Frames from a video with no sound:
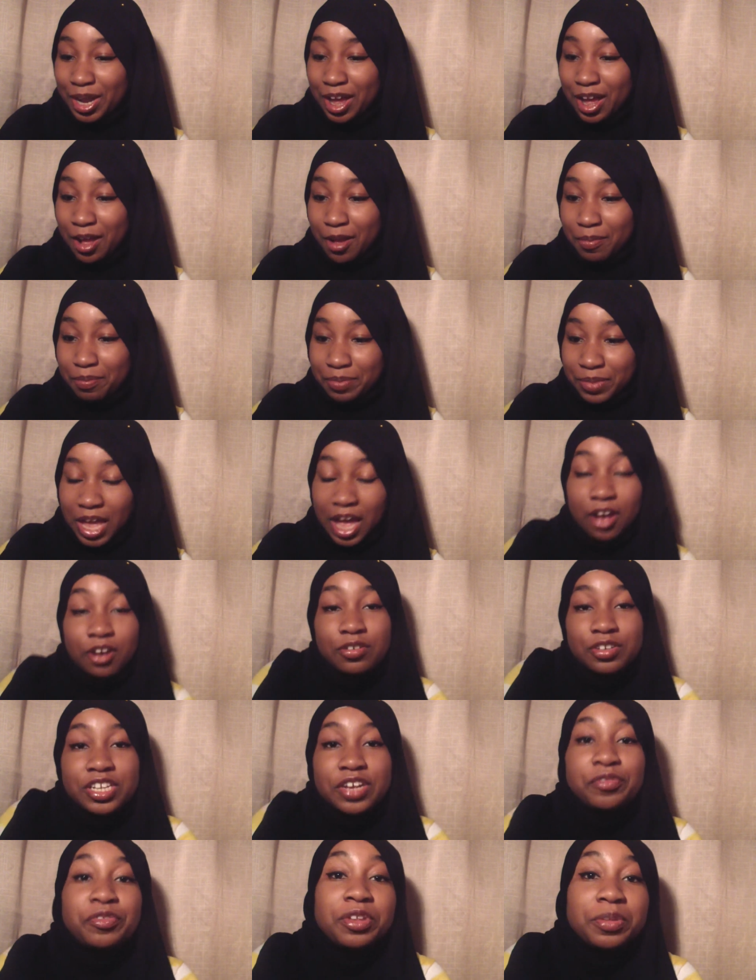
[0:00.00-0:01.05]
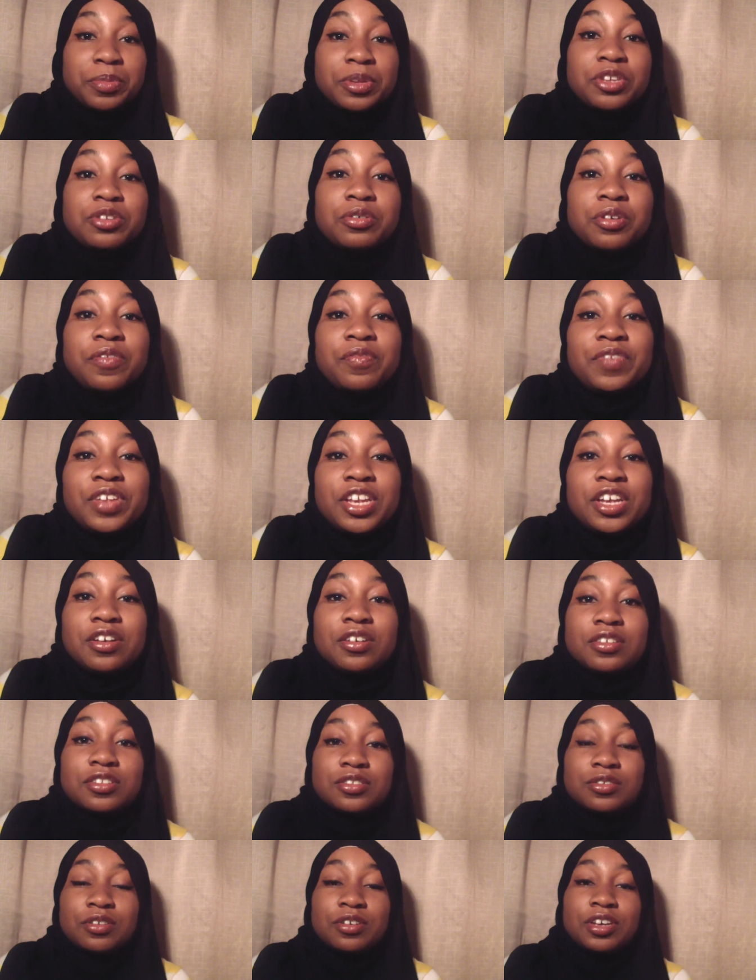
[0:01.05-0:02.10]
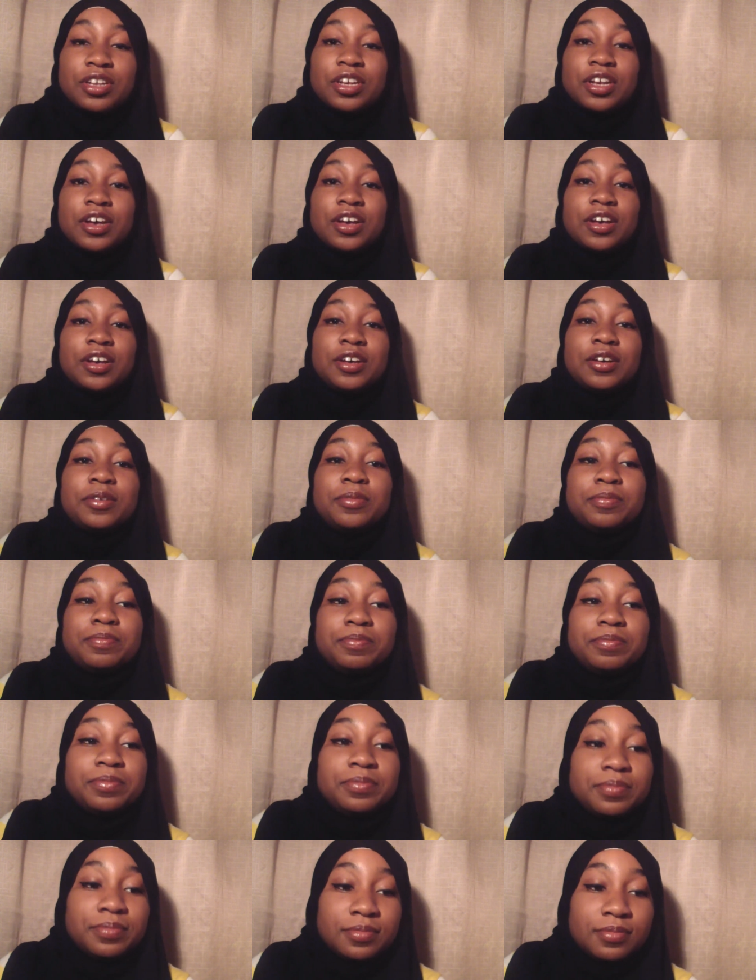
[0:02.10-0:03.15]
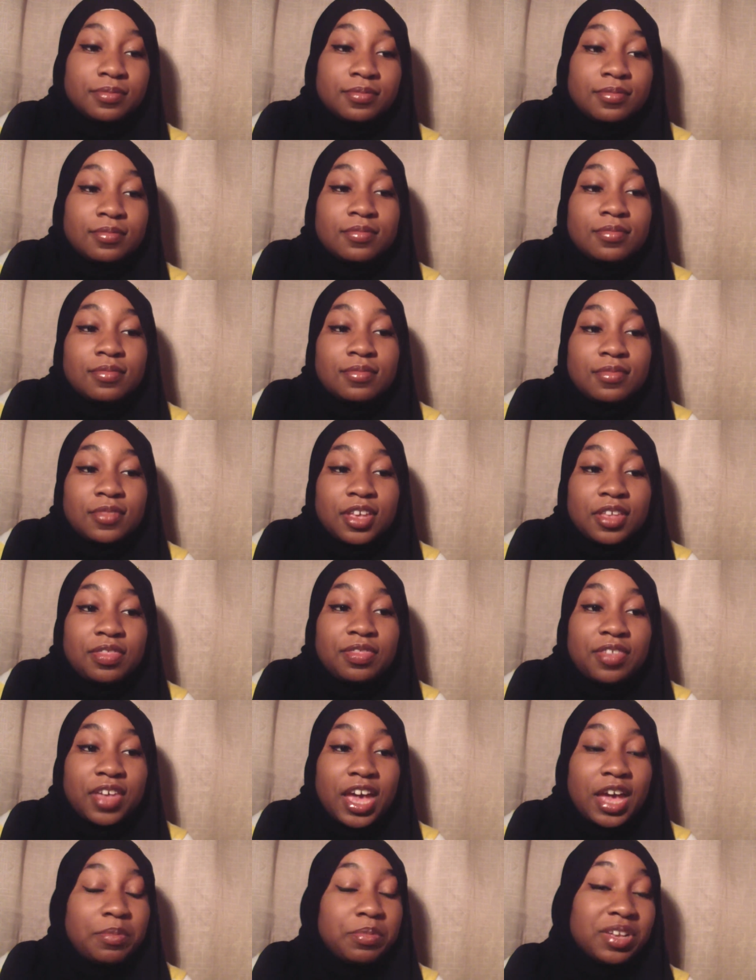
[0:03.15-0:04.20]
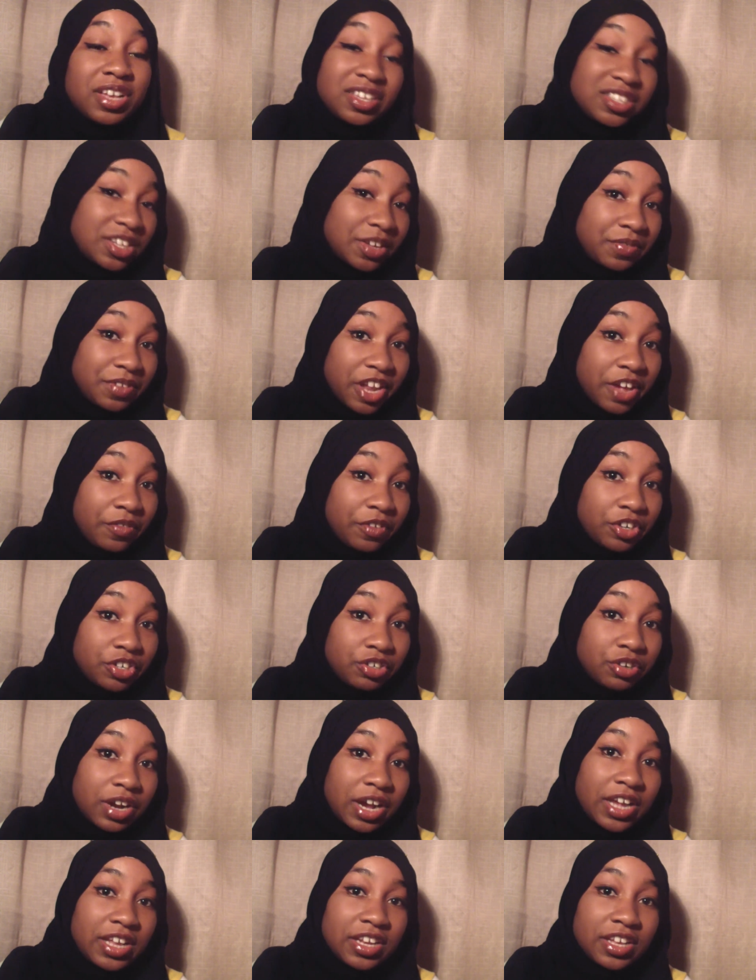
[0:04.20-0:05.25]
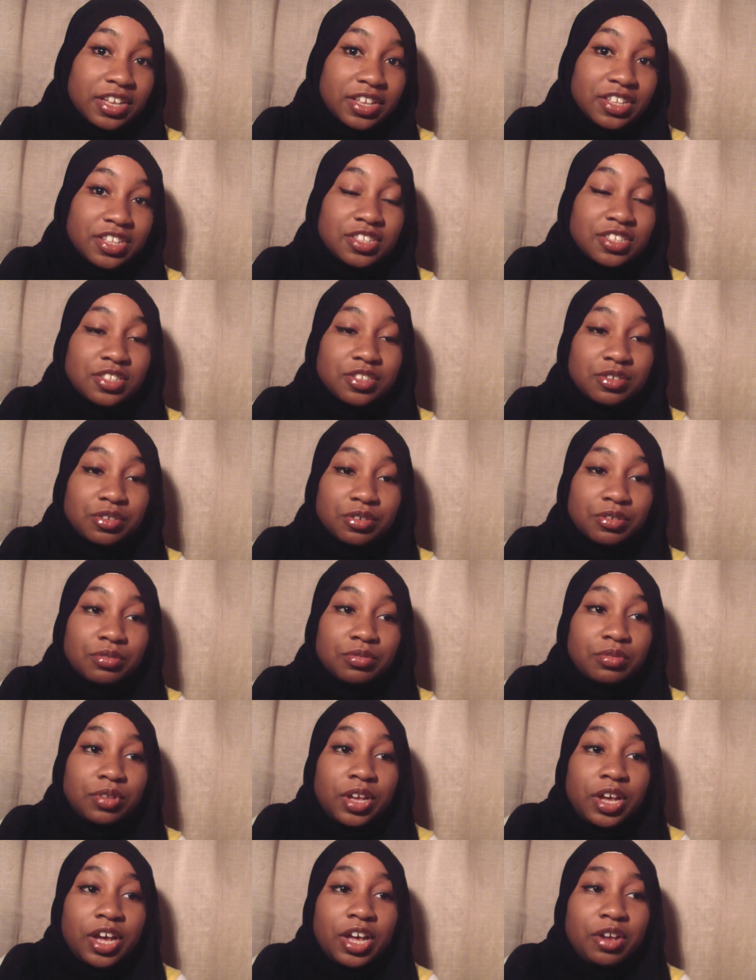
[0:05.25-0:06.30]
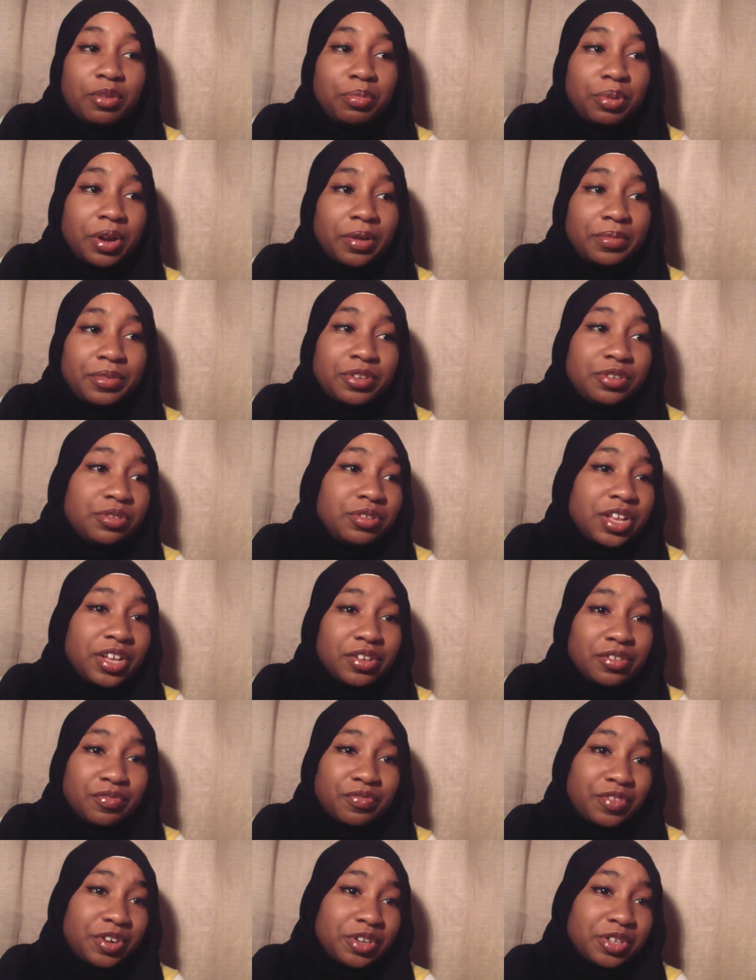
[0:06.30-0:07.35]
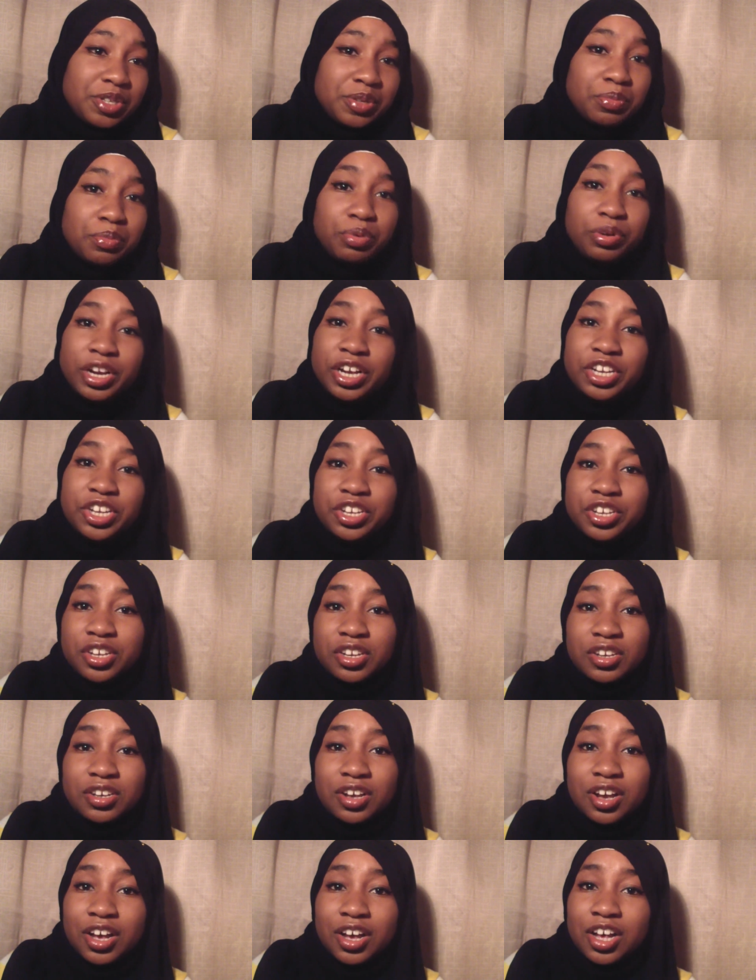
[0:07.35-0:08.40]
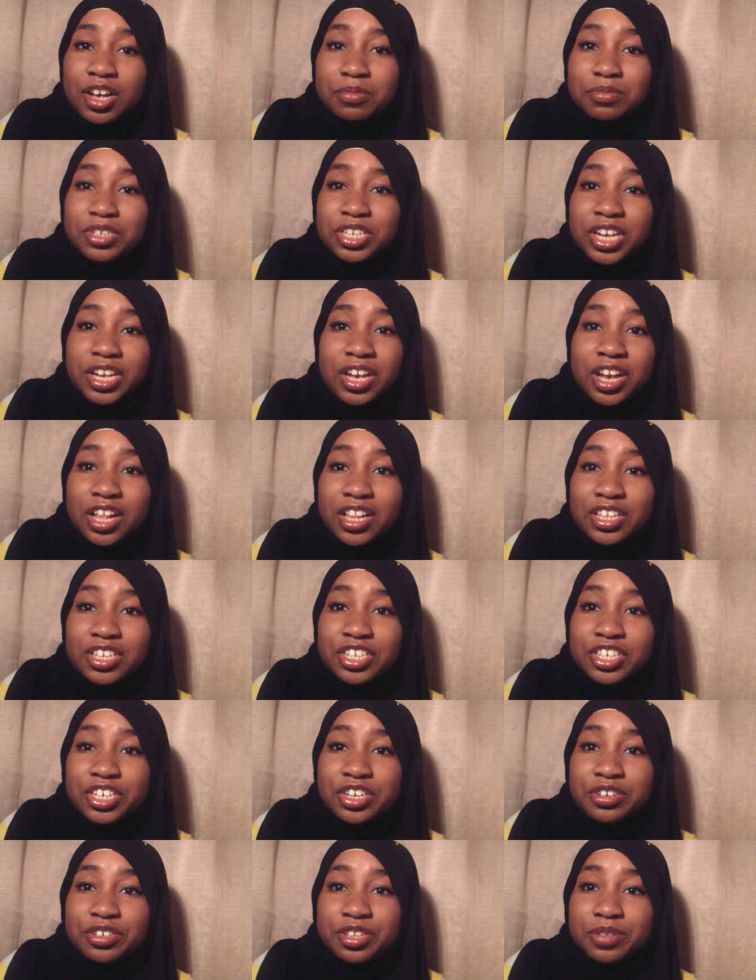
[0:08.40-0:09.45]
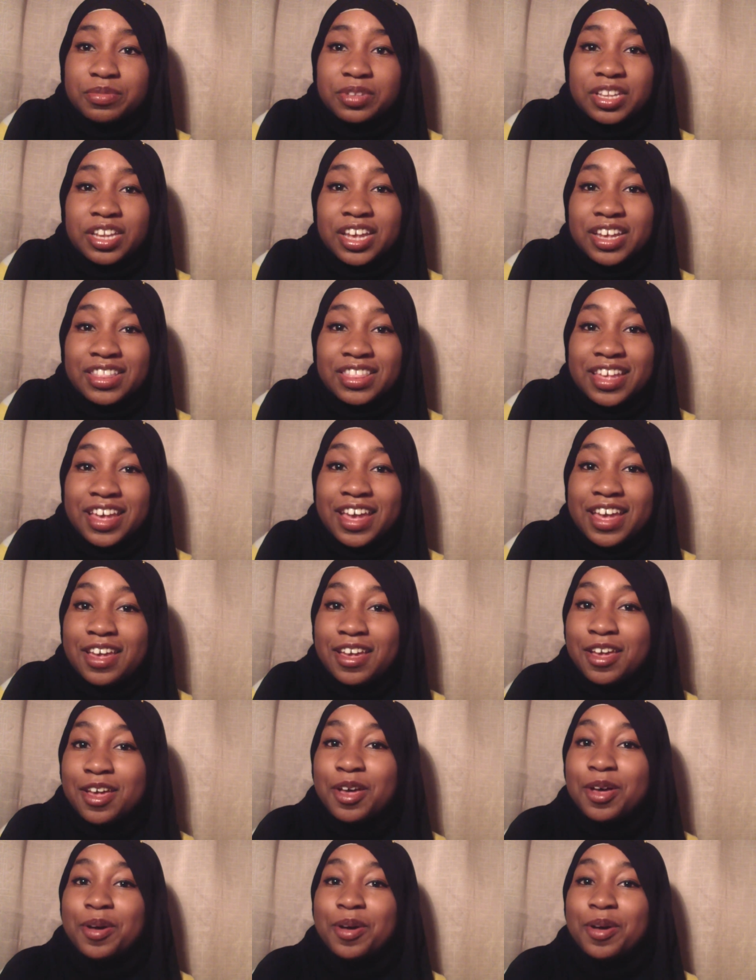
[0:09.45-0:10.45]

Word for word: I'll definitely be doing videos on that, because I've never tried it, and so I'll probably do like a first impression Shakeology or something like that.